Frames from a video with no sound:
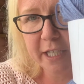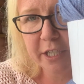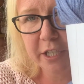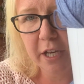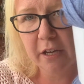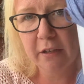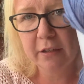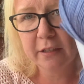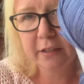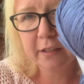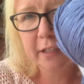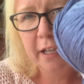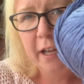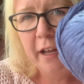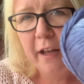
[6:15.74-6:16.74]
yarn.
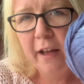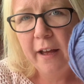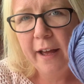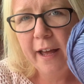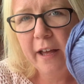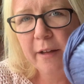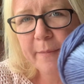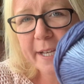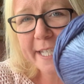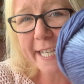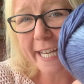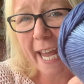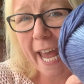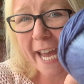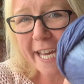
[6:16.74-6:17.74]
It's a
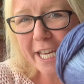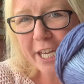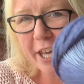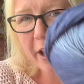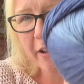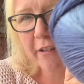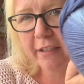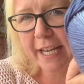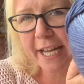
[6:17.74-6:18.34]
cake yarn,